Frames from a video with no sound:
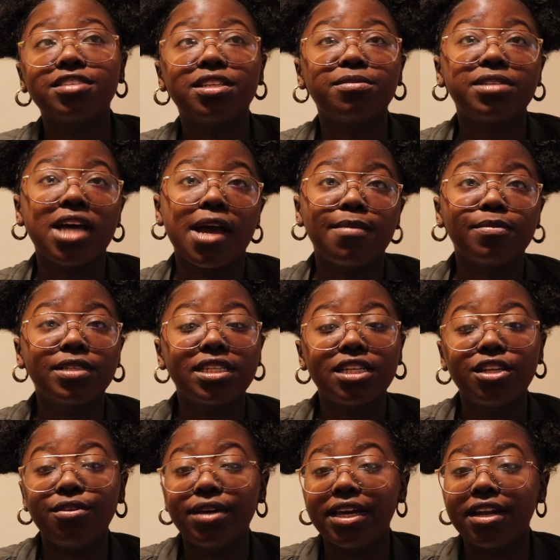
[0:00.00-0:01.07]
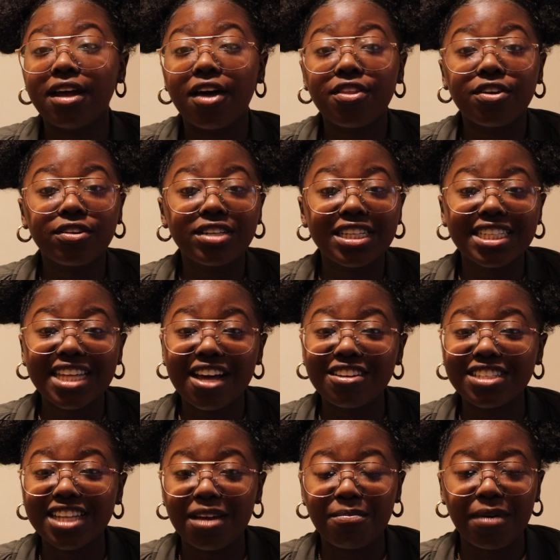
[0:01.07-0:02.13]
Sometimes you get other
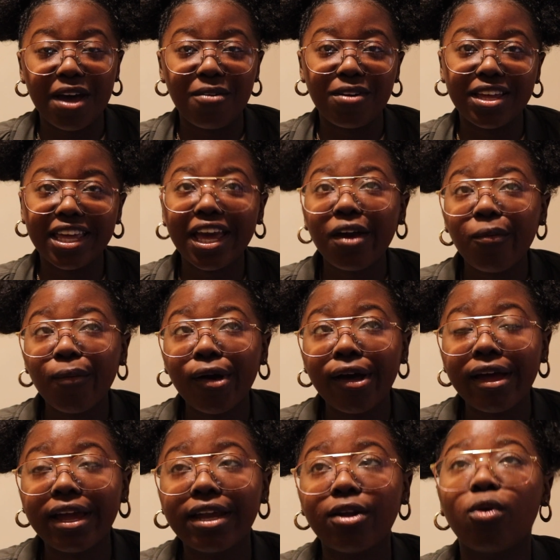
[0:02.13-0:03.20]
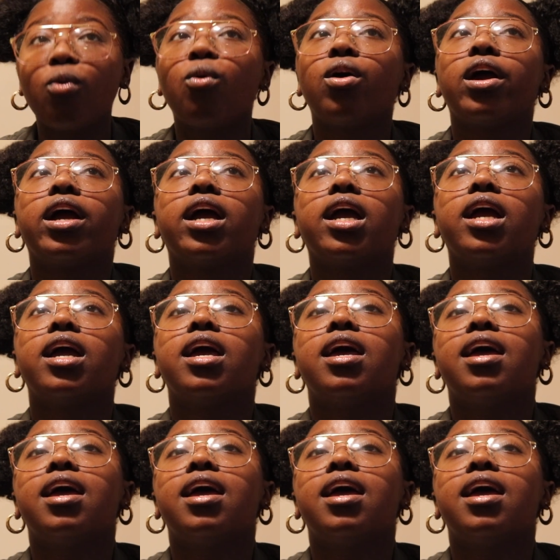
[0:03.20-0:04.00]
discounts like buy one get one, or